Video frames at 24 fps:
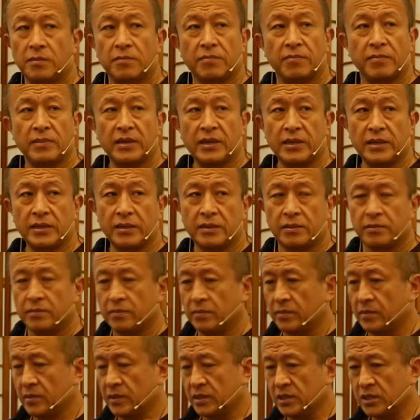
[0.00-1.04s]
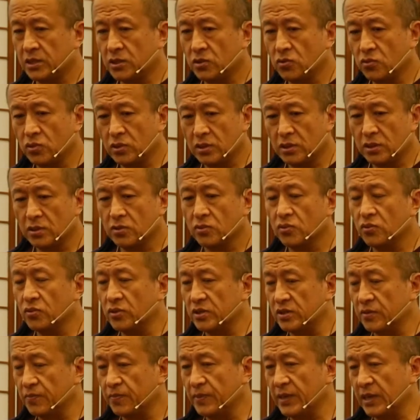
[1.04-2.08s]
my student who
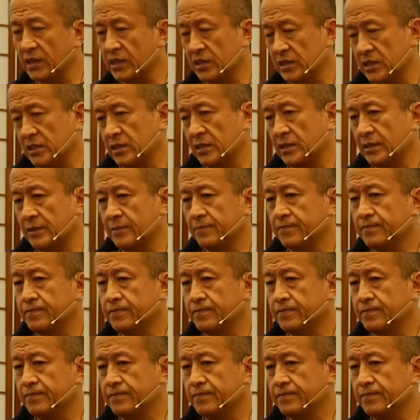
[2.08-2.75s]
is practicing.